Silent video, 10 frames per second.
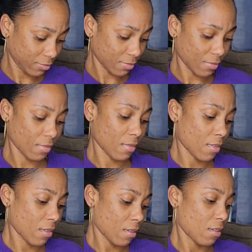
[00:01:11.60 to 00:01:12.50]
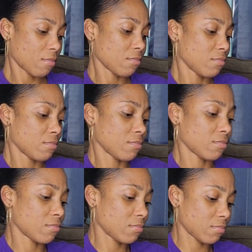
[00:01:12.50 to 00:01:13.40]

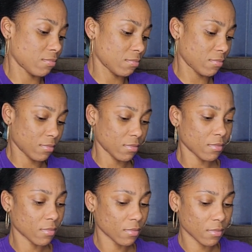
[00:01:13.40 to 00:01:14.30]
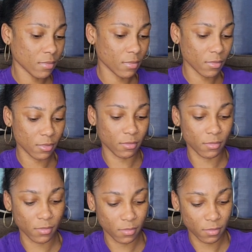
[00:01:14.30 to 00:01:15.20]

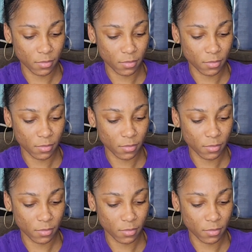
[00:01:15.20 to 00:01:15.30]
Nothing is said.